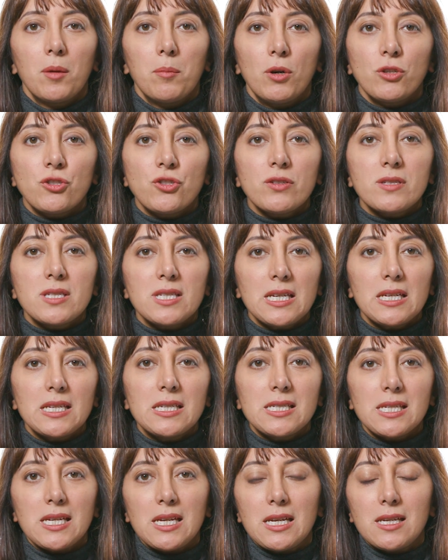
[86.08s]
Module C
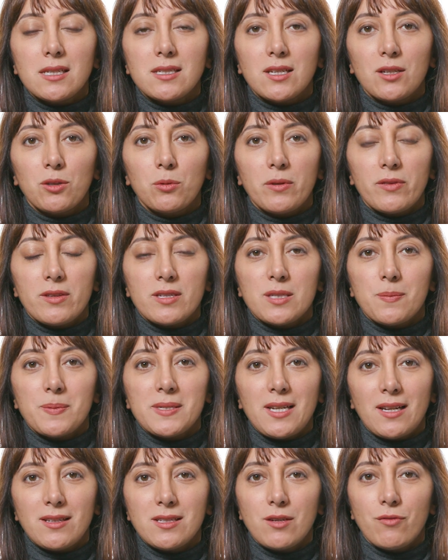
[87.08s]
and D deal with the
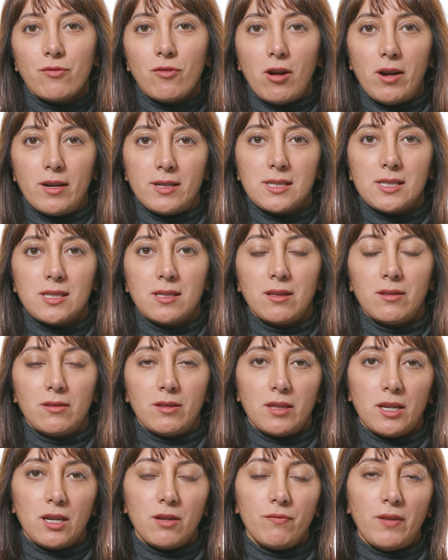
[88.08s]
substantive rights
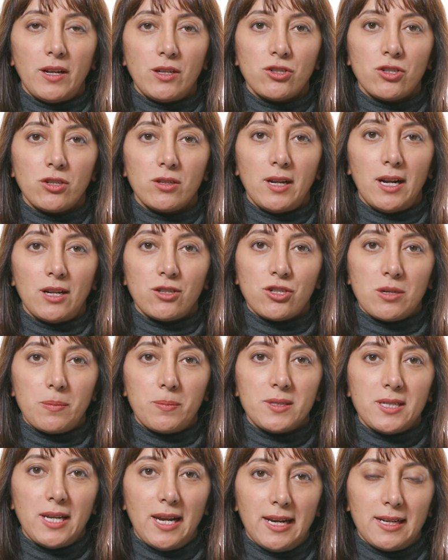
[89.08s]
that the convention actually
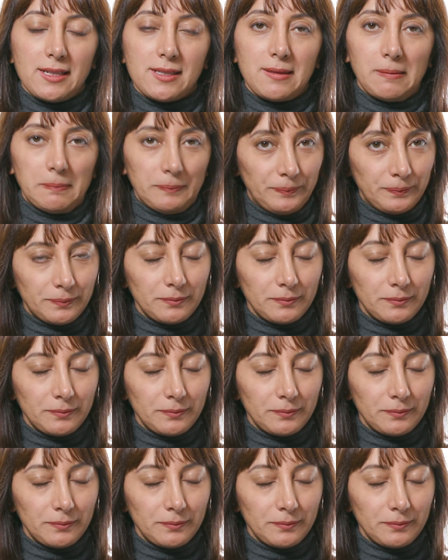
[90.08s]
protects.